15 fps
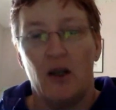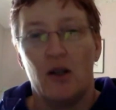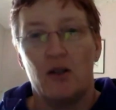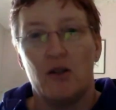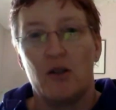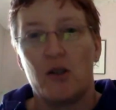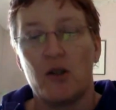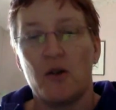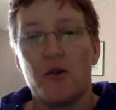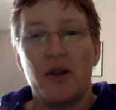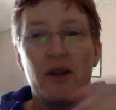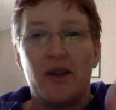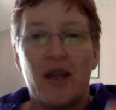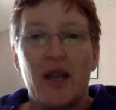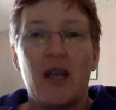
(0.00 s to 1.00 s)
so
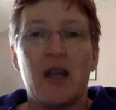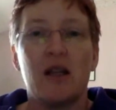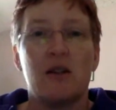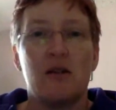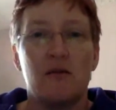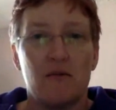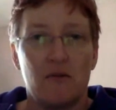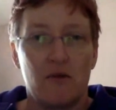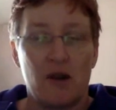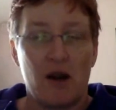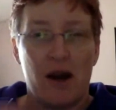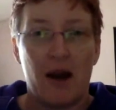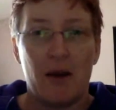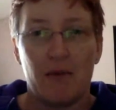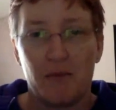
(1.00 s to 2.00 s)
that they can
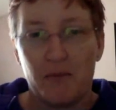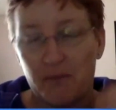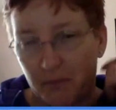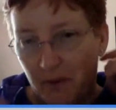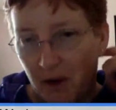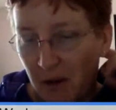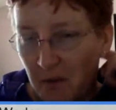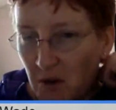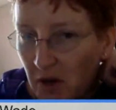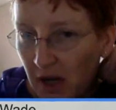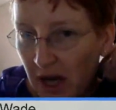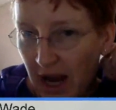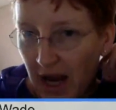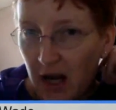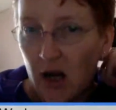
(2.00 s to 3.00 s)

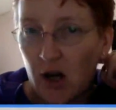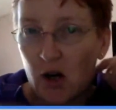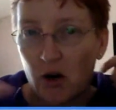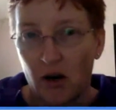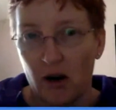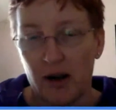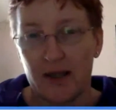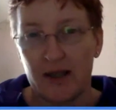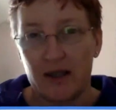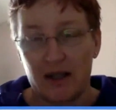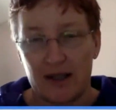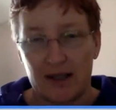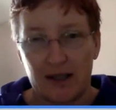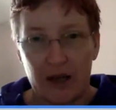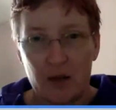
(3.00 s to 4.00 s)
communicate across
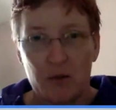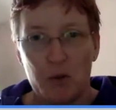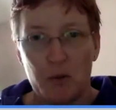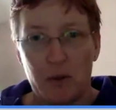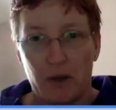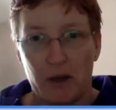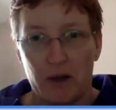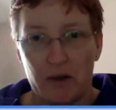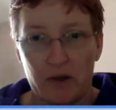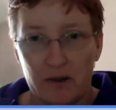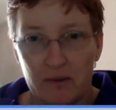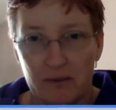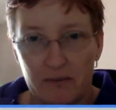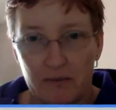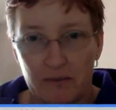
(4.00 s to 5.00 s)
these language barriers.
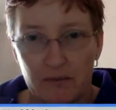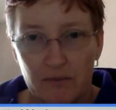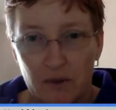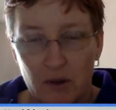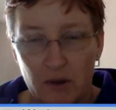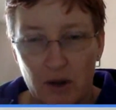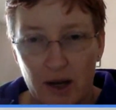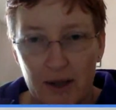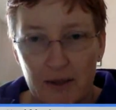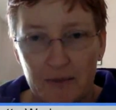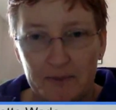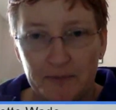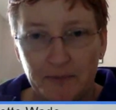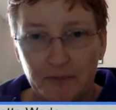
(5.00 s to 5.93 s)
Okay?